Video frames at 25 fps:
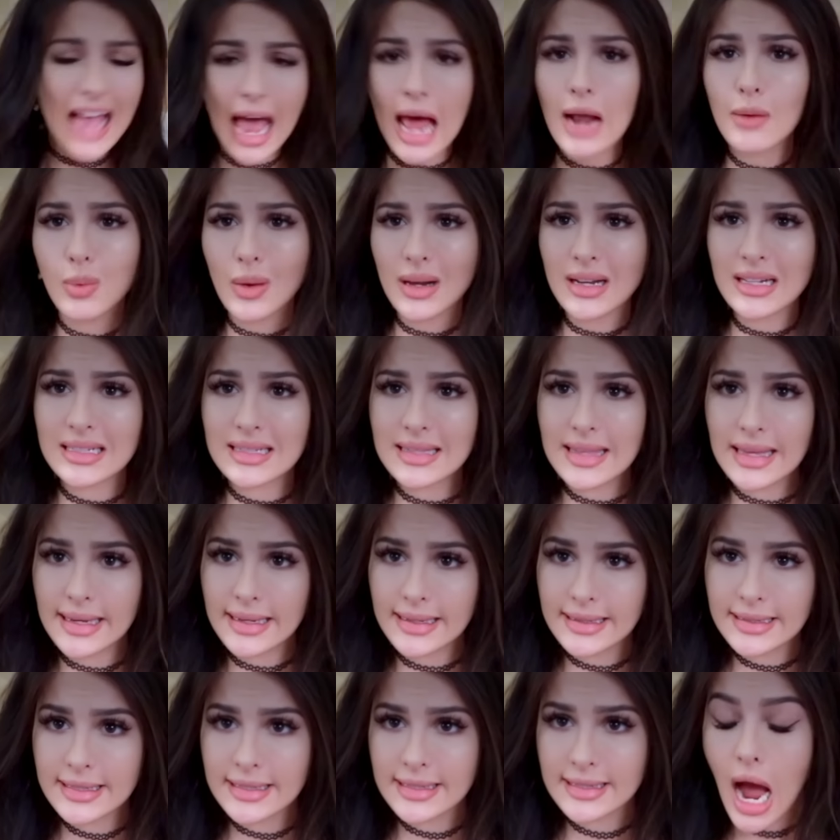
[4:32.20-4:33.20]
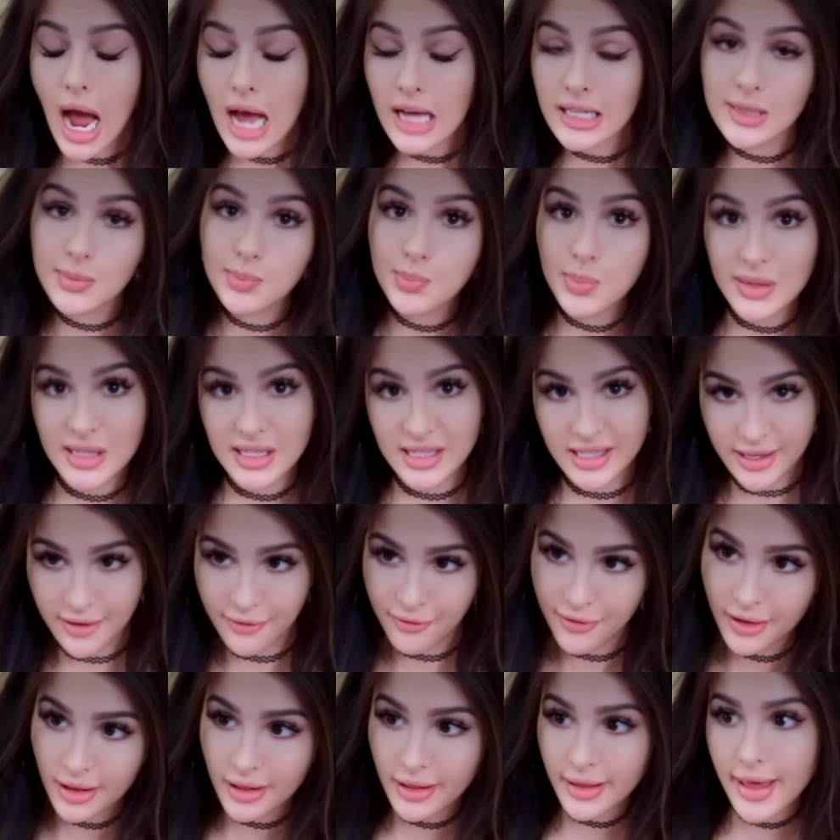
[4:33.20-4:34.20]
Dad, what is this?
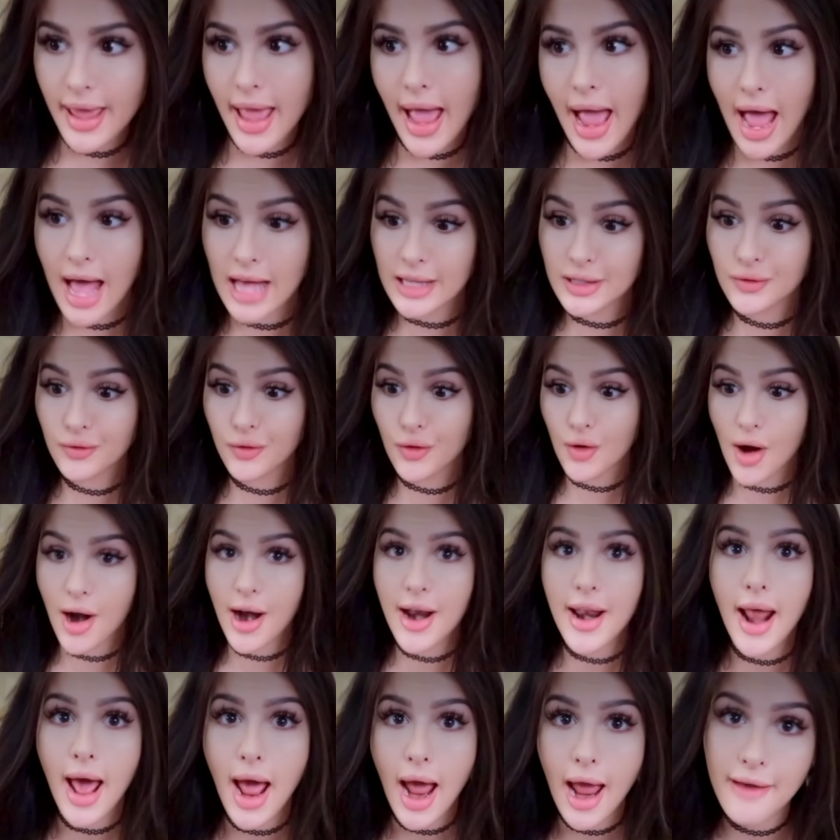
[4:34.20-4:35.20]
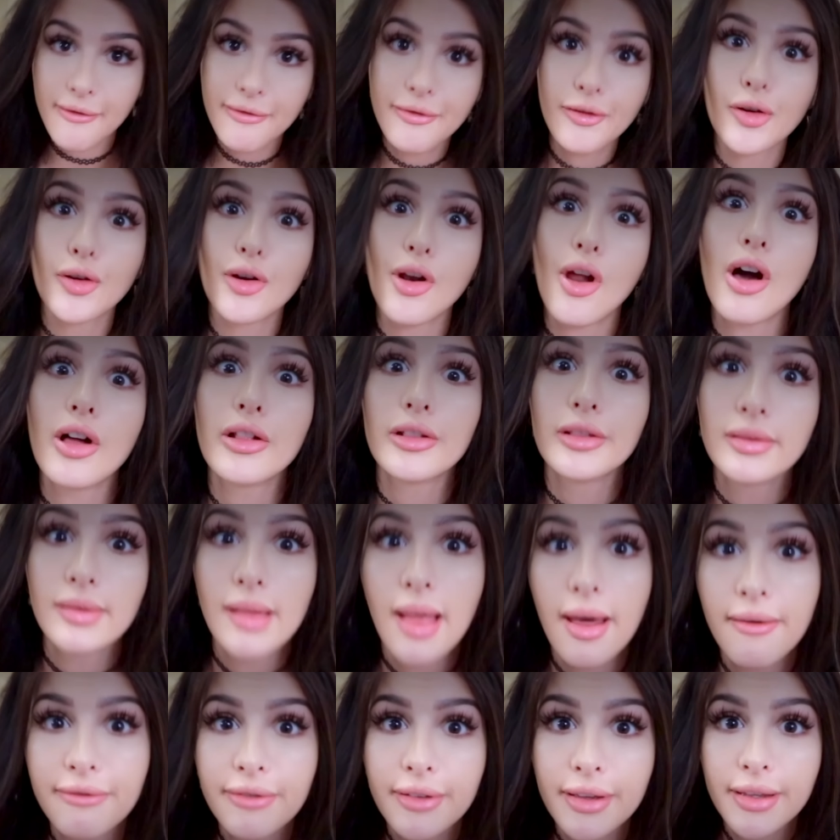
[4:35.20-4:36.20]
specifically asked for an iPhone
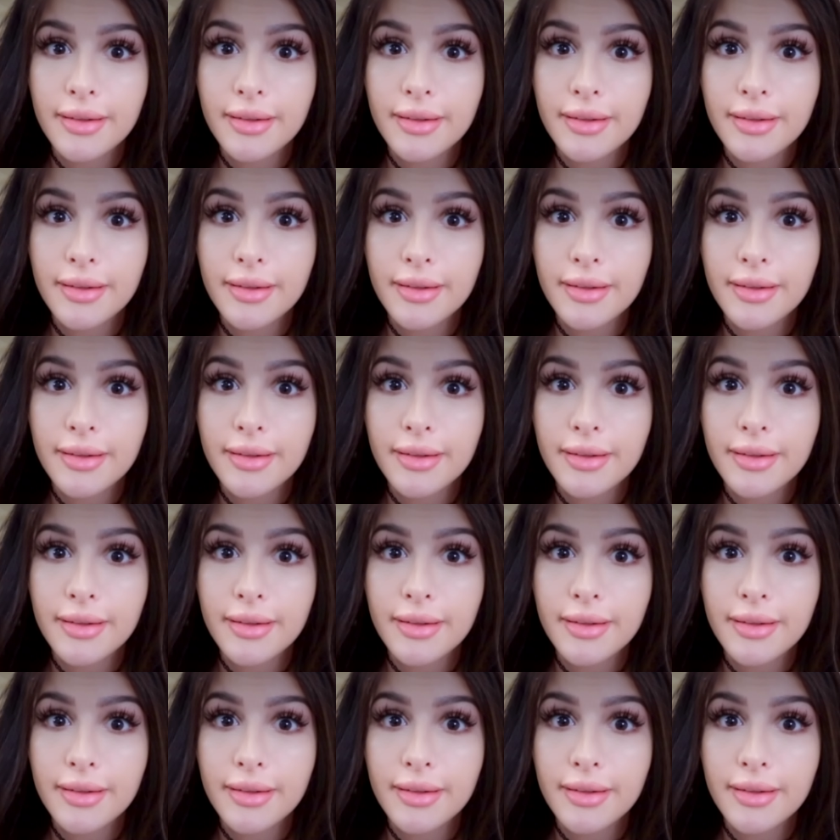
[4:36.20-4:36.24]
11?